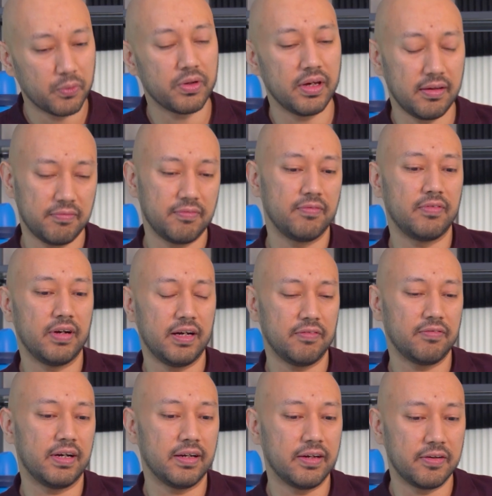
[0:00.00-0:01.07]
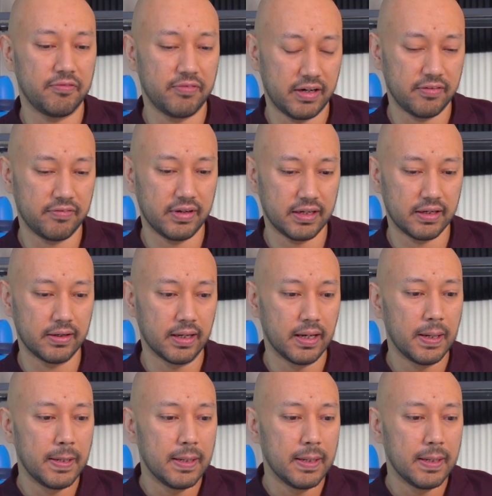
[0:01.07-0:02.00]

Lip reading: Okay, very good, very good.